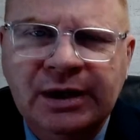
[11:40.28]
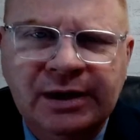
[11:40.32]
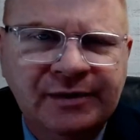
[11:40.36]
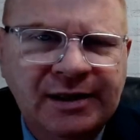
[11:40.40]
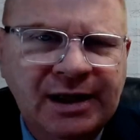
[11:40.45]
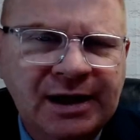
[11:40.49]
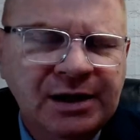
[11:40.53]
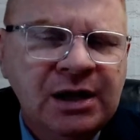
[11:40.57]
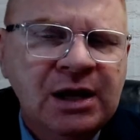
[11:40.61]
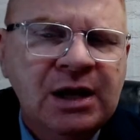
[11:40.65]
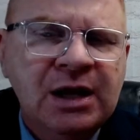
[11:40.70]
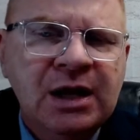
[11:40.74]
And
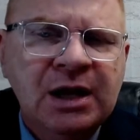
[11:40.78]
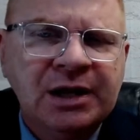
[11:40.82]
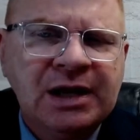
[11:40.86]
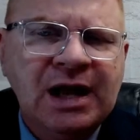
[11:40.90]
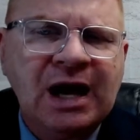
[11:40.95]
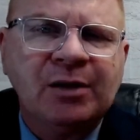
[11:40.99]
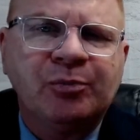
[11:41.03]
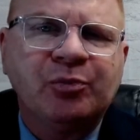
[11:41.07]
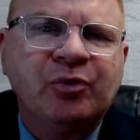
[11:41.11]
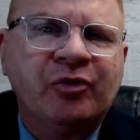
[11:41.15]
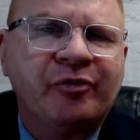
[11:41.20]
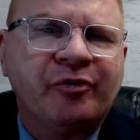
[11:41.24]
then
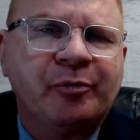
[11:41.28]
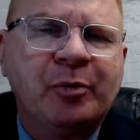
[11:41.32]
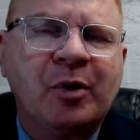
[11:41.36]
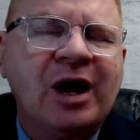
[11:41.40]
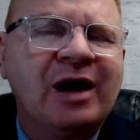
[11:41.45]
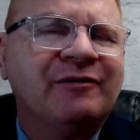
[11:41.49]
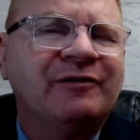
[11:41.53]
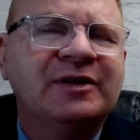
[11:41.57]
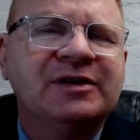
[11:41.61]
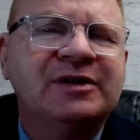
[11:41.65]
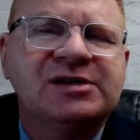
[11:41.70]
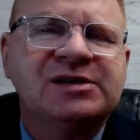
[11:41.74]

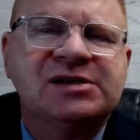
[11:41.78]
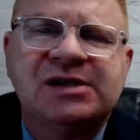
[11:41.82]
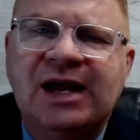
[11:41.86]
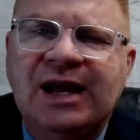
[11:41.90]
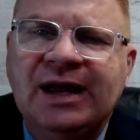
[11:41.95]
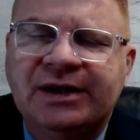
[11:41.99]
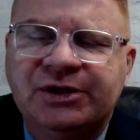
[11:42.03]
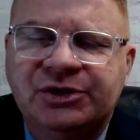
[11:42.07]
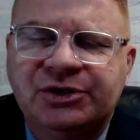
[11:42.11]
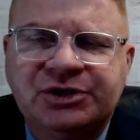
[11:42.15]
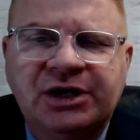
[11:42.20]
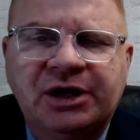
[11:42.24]
not-for-profits
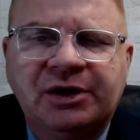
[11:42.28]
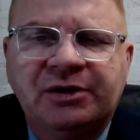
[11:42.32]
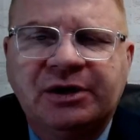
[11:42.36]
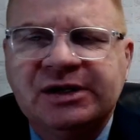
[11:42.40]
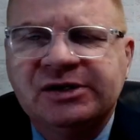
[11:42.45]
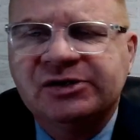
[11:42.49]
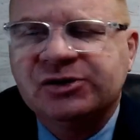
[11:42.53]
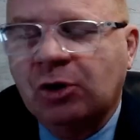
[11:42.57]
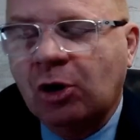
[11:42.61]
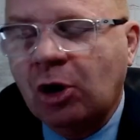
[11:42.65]
and charities,